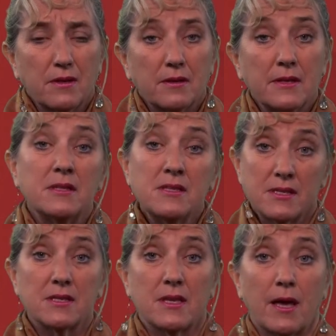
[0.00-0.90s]
In this
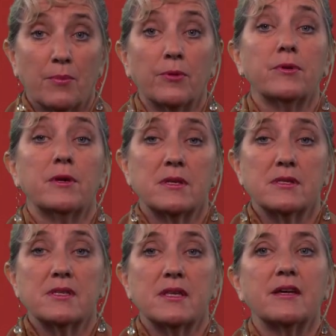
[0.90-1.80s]
example, you can
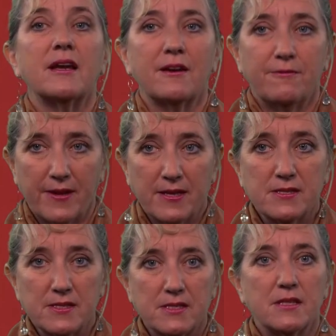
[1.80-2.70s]
see that
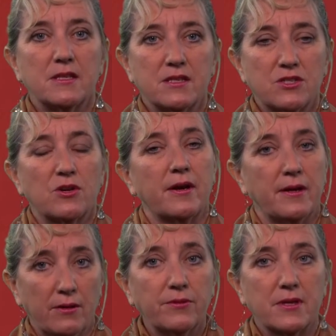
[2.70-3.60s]
advances in the Australian
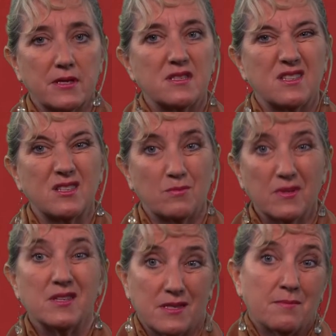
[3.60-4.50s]
healthcare system
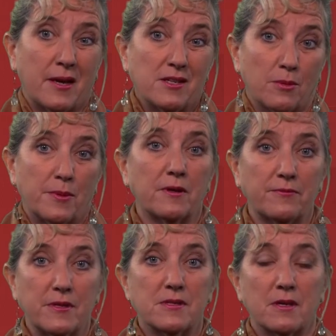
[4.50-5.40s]
is the main topic of
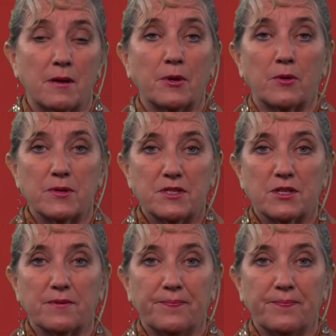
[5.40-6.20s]
the assignment question.